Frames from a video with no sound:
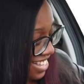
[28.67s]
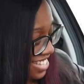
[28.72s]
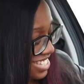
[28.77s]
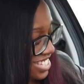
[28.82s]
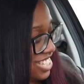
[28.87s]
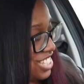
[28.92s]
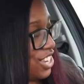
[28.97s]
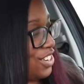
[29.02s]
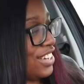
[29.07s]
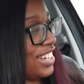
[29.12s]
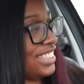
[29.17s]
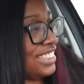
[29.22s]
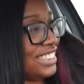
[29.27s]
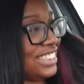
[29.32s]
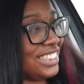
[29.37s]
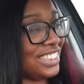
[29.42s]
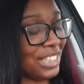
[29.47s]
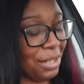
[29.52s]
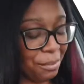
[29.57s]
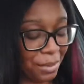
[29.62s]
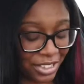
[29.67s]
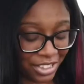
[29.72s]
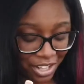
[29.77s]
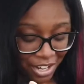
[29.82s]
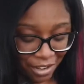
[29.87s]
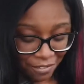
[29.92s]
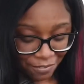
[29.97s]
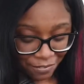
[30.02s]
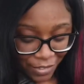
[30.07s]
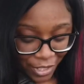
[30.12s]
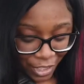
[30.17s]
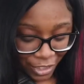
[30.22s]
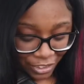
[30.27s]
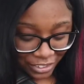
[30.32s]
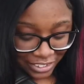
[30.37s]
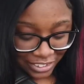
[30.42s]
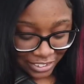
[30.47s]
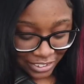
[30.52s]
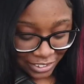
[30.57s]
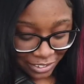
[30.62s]
So it's December
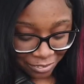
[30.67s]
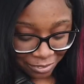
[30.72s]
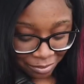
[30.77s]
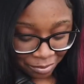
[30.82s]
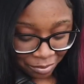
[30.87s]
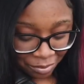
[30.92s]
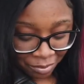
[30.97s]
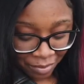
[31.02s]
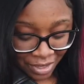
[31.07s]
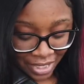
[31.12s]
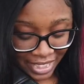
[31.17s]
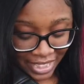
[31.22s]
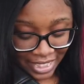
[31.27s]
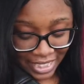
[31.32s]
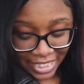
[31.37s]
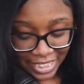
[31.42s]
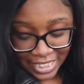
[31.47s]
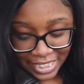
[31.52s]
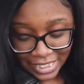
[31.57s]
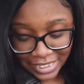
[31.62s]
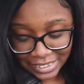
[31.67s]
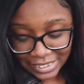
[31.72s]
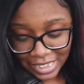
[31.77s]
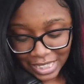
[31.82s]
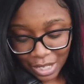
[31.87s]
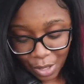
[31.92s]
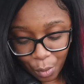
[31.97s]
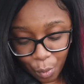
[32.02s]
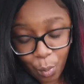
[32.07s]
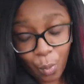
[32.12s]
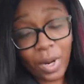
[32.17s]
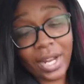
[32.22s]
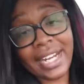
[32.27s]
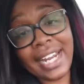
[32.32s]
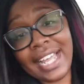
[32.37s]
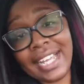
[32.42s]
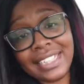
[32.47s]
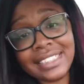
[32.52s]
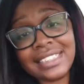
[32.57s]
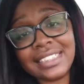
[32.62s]
31st. It is
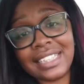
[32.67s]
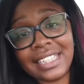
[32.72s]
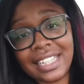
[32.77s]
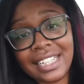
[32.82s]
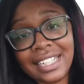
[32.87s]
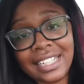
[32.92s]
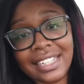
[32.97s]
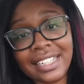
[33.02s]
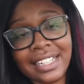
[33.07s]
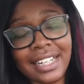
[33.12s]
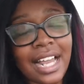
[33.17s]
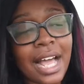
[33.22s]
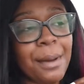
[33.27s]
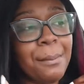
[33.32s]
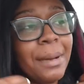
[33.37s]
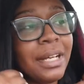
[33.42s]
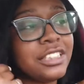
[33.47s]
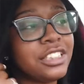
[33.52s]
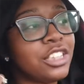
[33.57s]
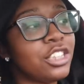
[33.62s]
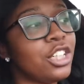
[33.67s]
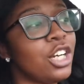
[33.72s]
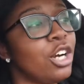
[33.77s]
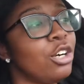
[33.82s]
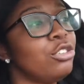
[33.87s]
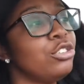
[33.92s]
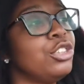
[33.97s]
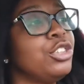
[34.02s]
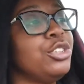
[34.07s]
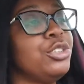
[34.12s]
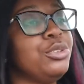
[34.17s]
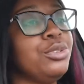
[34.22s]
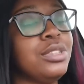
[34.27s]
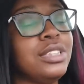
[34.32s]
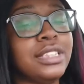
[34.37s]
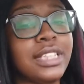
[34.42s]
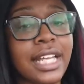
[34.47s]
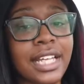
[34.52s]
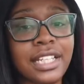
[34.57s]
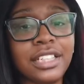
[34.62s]
1:18. I'm about to go to
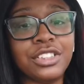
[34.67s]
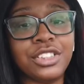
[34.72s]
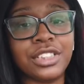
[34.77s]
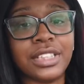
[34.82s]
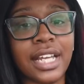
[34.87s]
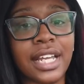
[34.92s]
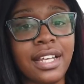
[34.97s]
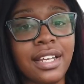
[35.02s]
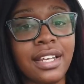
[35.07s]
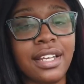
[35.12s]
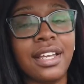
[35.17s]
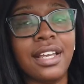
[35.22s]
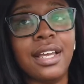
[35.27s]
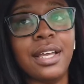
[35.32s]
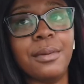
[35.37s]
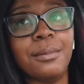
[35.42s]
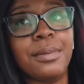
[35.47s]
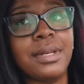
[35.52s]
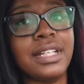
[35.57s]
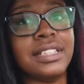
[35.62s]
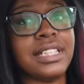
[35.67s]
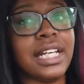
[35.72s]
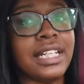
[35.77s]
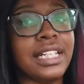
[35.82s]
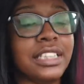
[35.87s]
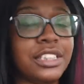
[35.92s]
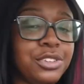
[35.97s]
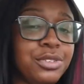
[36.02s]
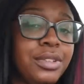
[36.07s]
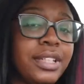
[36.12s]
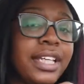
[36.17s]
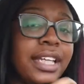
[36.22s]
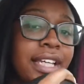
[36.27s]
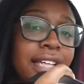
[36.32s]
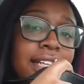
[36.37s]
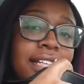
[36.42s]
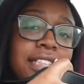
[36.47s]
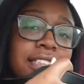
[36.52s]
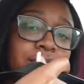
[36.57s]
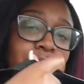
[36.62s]
Steak and Shake because I need to eat
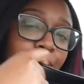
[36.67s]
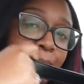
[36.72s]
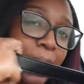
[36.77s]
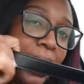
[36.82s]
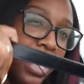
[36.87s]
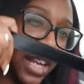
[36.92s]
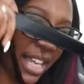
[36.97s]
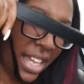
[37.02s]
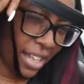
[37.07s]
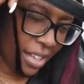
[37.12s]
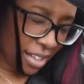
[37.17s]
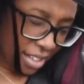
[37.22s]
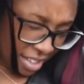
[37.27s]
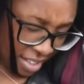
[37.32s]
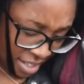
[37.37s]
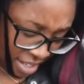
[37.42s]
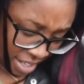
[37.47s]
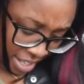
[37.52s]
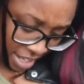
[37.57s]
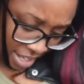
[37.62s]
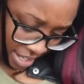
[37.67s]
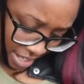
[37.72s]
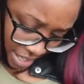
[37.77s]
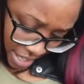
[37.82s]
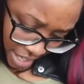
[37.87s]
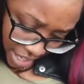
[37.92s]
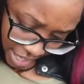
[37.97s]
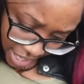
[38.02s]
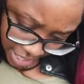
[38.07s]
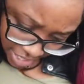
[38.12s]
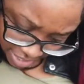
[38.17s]
because we about to get lit.